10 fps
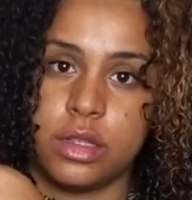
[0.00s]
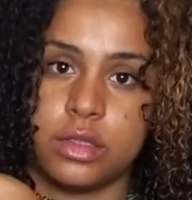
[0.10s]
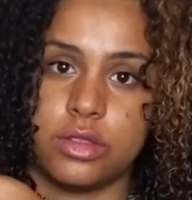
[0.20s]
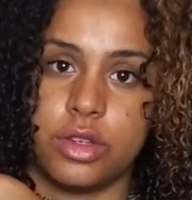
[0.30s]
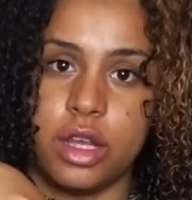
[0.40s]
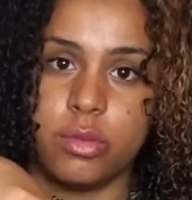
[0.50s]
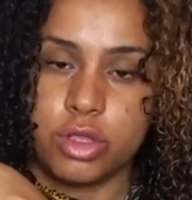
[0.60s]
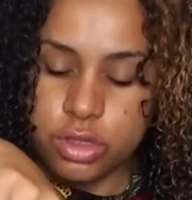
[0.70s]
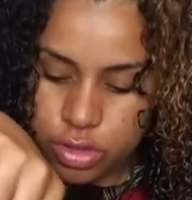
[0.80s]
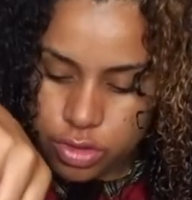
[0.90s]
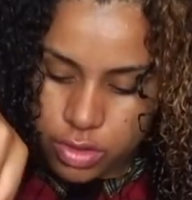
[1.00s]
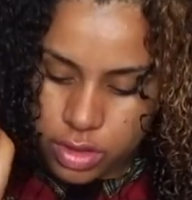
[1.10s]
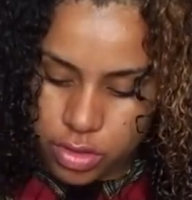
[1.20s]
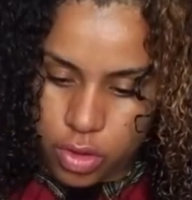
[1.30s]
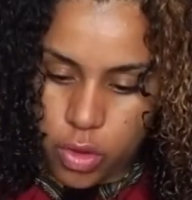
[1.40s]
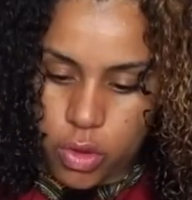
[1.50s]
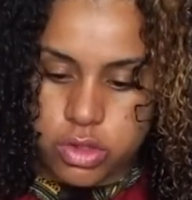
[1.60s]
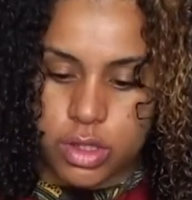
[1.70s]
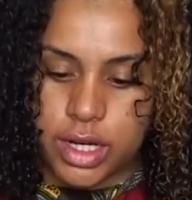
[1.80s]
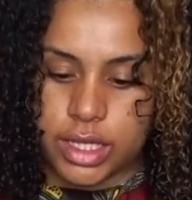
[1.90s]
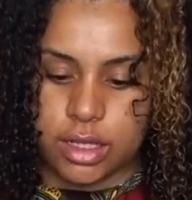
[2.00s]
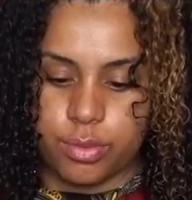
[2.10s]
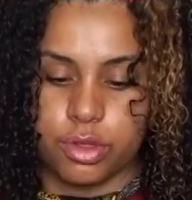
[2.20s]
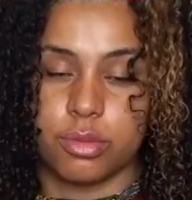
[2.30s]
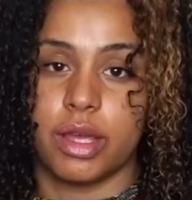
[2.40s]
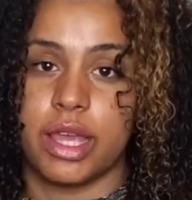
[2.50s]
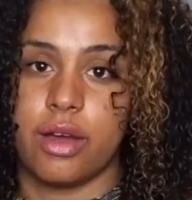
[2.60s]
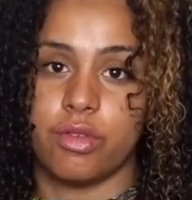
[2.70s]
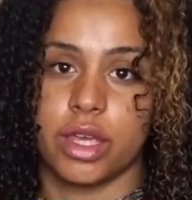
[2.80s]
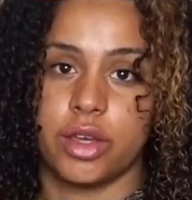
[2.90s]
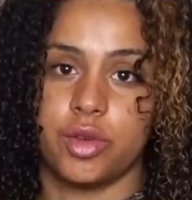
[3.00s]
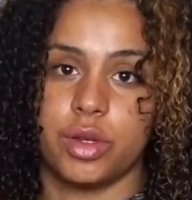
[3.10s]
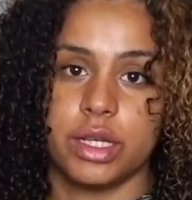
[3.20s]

So here I'm just going to do a little hole so that I can put my avocado in